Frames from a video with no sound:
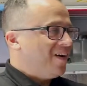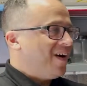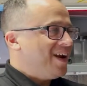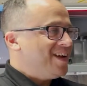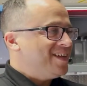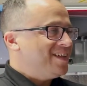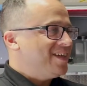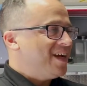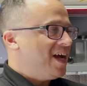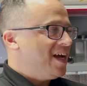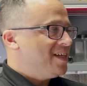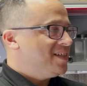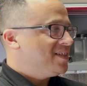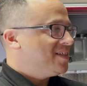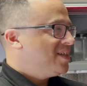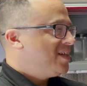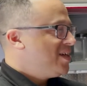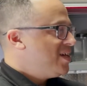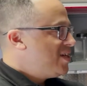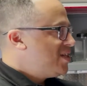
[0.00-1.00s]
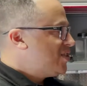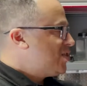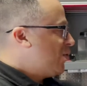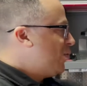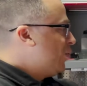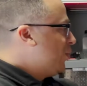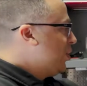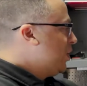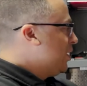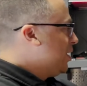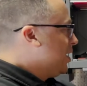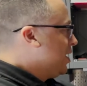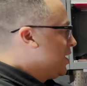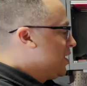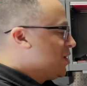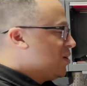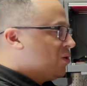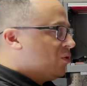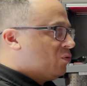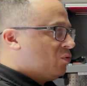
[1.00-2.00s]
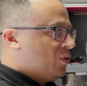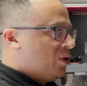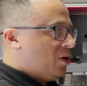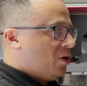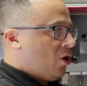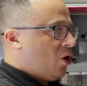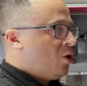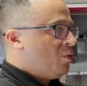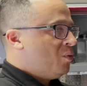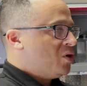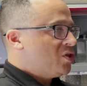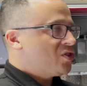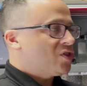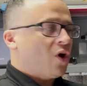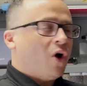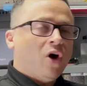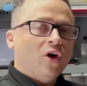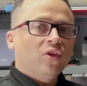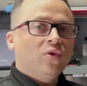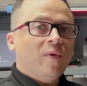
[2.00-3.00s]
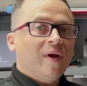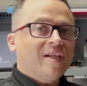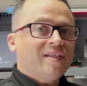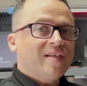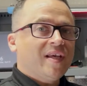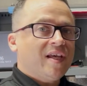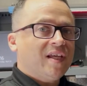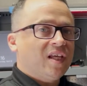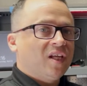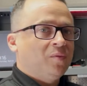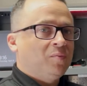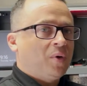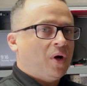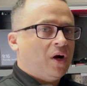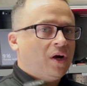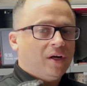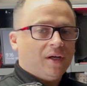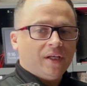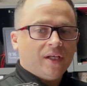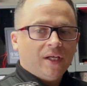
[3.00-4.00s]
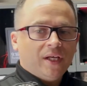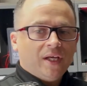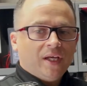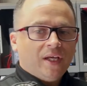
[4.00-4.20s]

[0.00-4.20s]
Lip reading: right, you guys, so we're almost all the way taken apart.